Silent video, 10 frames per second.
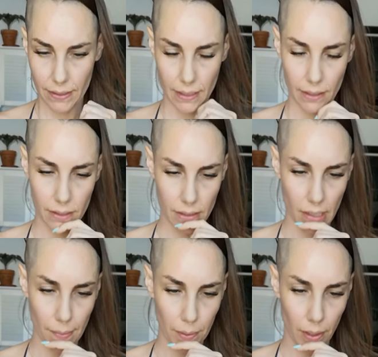he's gonna
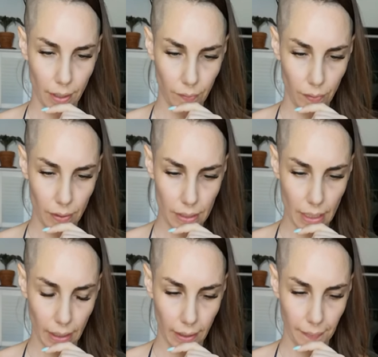stop crying for a
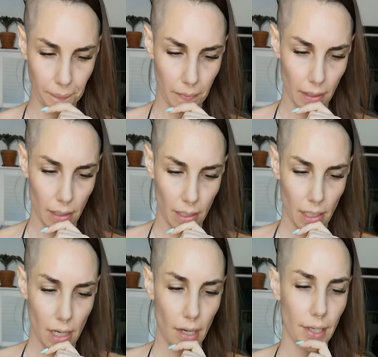second.
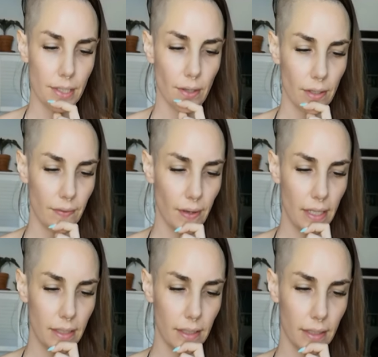All right, so the divine.